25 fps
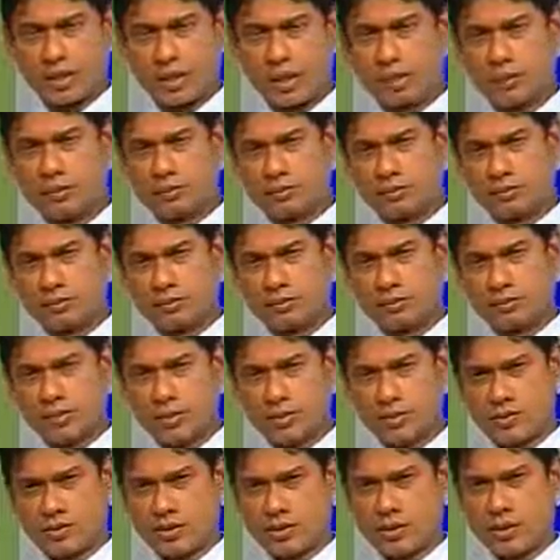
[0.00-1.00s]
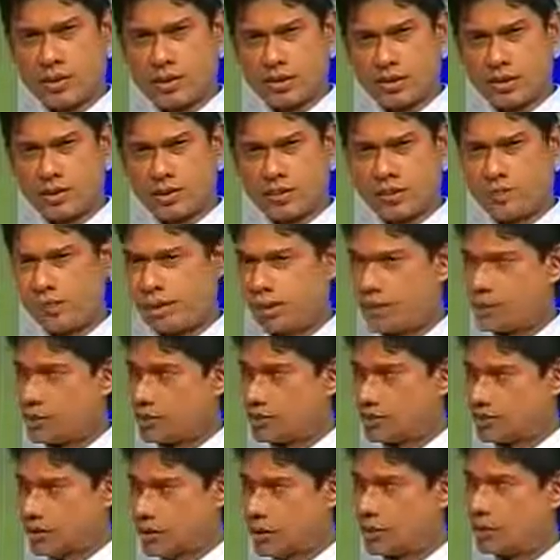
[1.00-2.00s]
and this was discovered by an
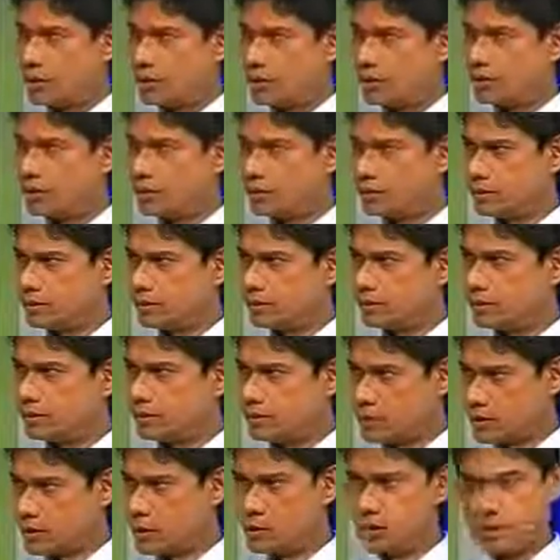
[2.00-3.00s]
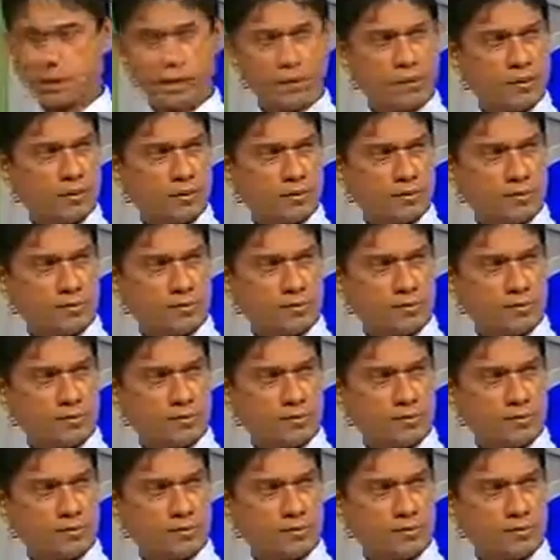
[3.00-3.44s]
Australian doctor,